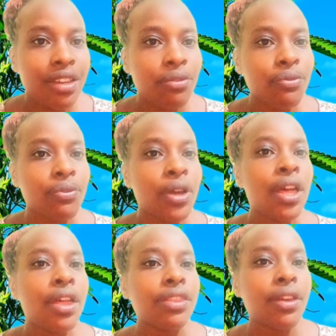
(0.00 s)

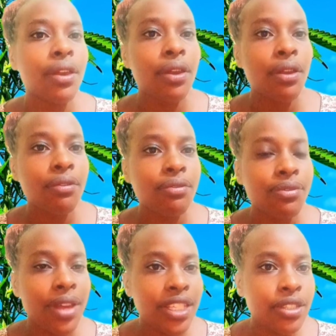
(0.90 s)
the
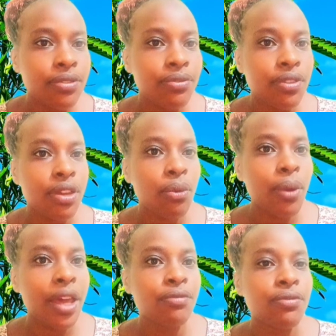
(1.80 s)
1 feet
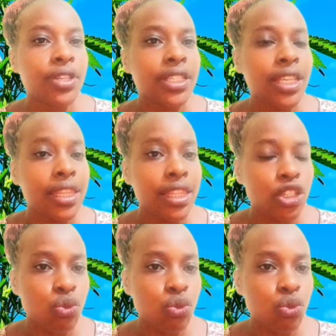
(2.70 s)
and the 2 feet,